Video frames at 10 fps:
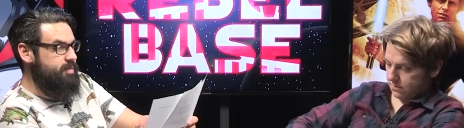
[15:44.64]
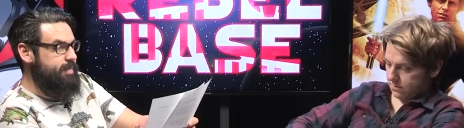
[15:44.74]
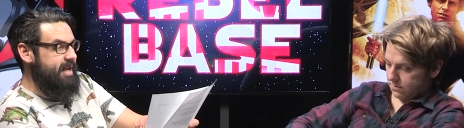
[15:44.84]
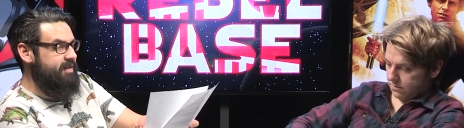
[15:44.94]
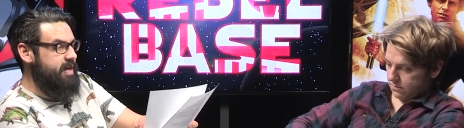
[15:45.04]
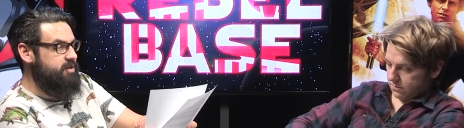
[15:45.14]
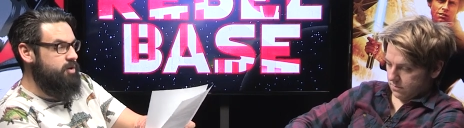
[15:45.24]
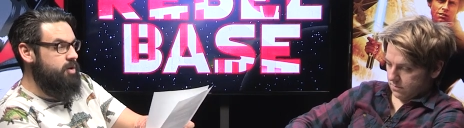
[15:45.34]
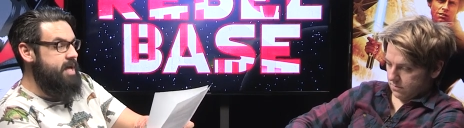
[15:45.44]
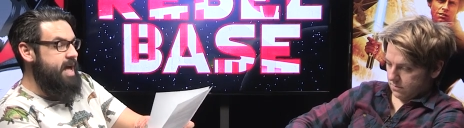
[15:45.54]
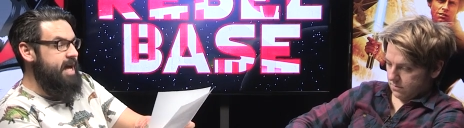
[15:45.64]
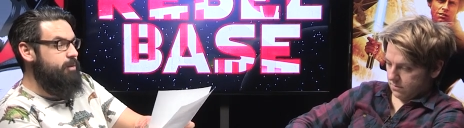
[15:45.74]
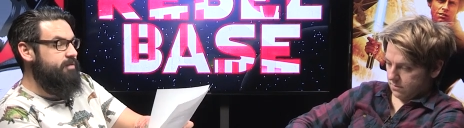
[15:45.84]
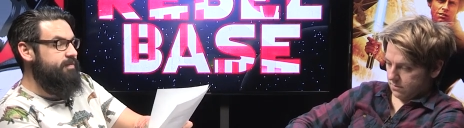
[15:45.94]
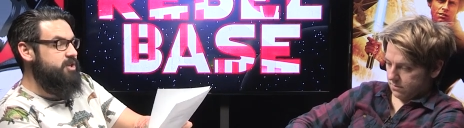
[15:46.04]
Speaker 1: during the Battle of Endor,
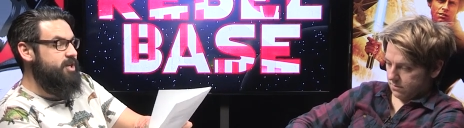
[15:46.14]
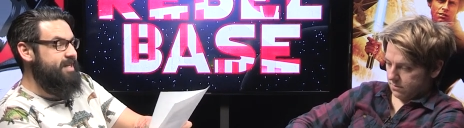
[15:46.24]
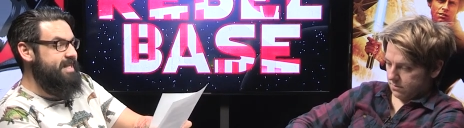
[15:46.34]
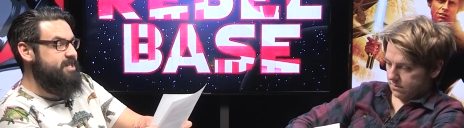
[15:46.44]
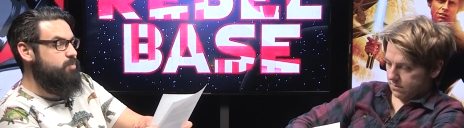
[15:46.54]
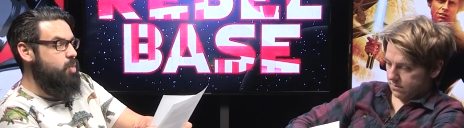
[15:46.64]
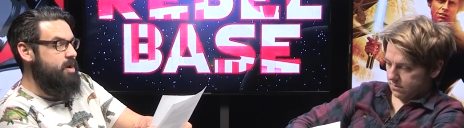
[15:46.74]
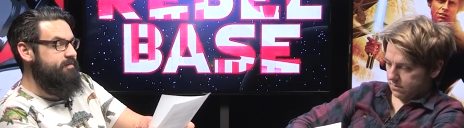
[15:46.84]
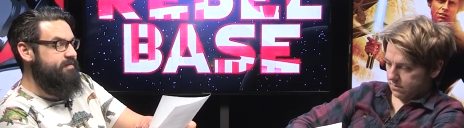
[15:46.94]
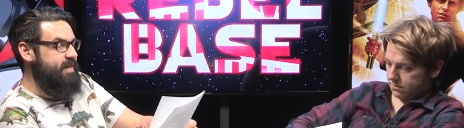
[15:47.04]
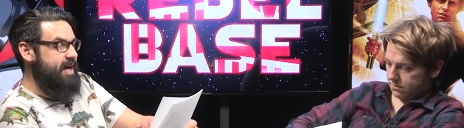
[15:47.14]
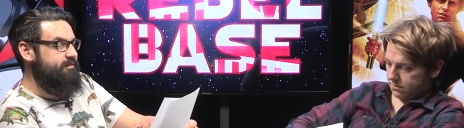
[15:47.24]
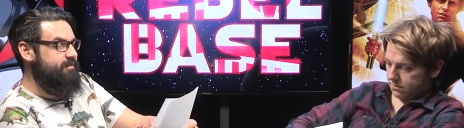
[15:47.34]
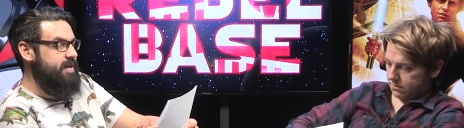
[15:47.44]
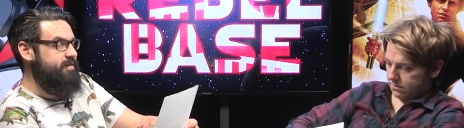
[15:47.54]
and it will feature at least one
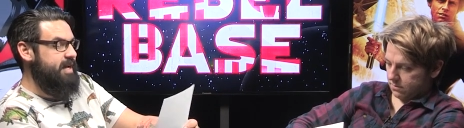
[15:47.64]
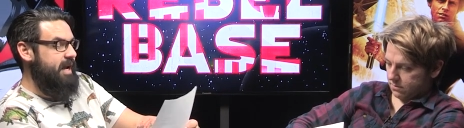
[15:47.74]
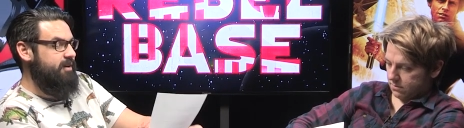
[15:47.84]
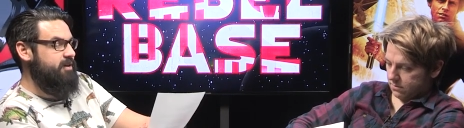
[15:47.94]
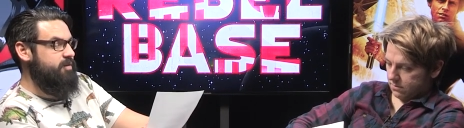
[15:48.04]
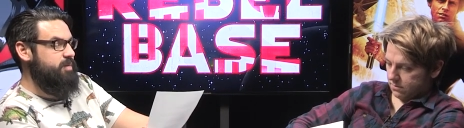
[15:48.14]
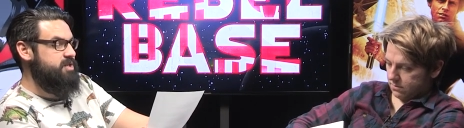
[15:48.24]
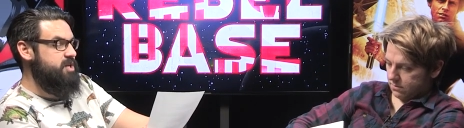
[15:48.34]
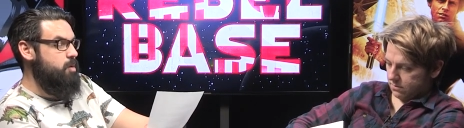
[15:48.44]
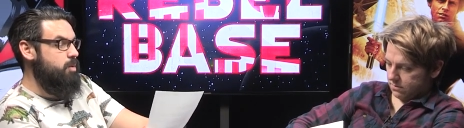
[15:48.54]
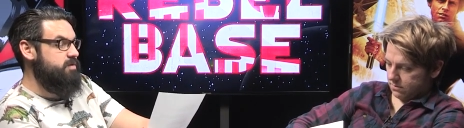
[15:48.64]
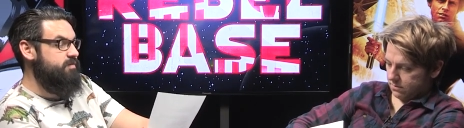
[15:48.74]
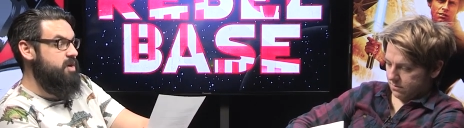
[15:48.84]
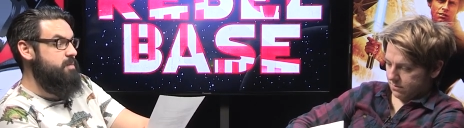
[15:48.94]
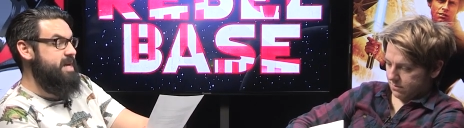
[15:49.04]
fan-favorite character from the Star
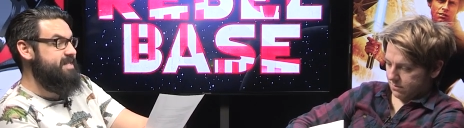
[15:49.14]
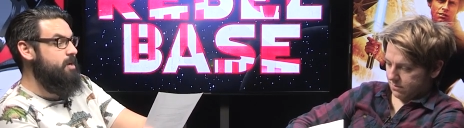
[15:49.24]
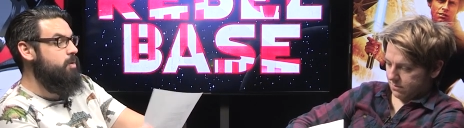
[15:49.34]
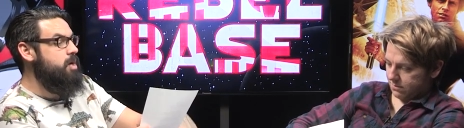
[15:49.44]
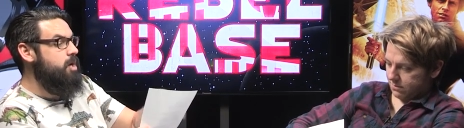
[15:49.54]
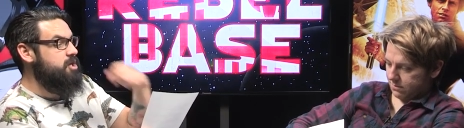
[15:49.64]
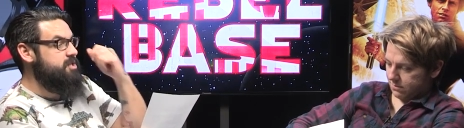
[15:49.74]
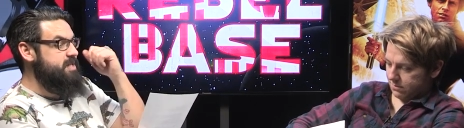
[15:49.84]
Wars film. That's out on